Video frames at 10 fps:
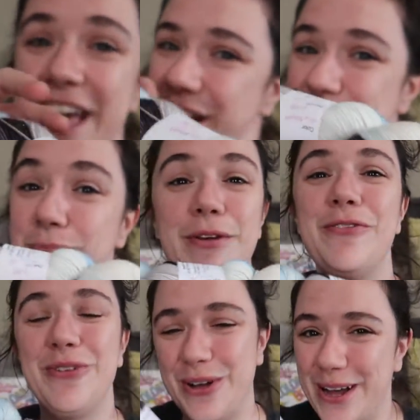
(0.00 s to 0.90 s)
it's a
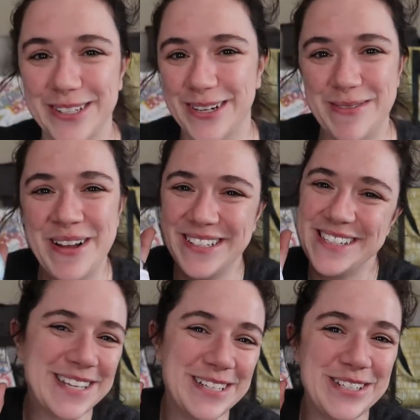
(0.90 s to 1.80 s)
beautiful color.
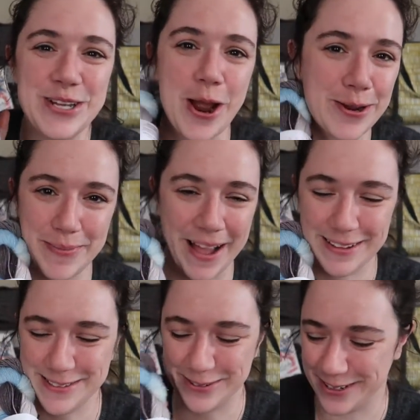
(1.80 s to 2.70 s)
Such a dark
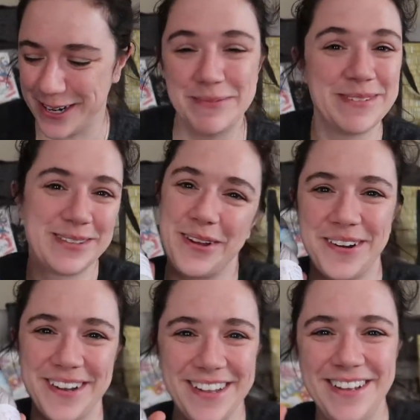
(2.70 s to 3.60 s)
backstory. I'm
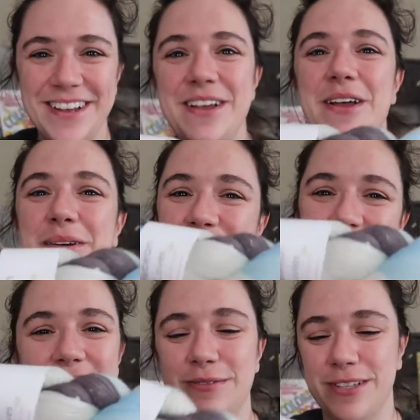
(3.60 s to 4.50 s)
sorry. But
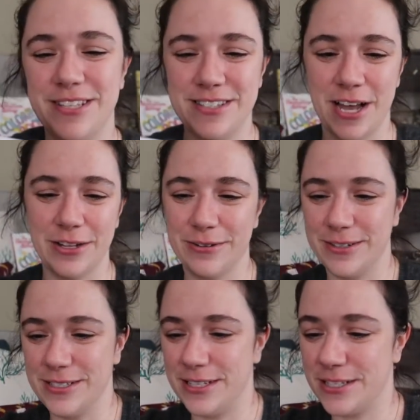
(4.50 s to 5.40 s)
that's what this color
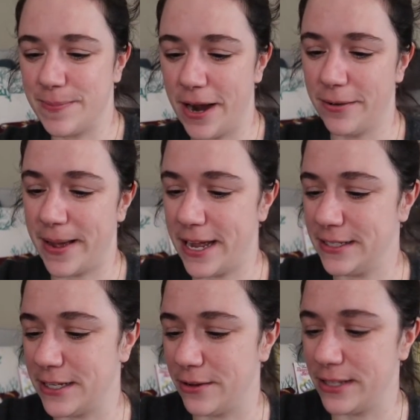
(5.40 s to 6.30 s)
was inspired by.
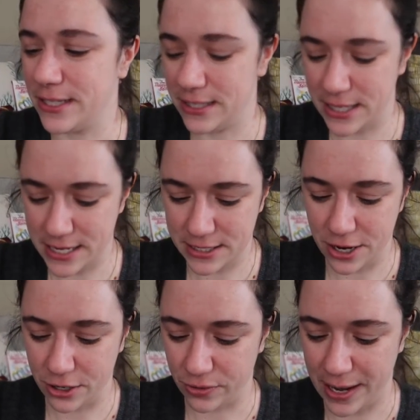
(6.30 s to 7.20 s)
So it's this nice
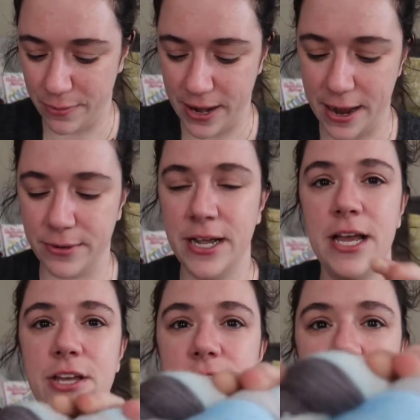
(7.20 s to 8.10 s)
dark gray brown. You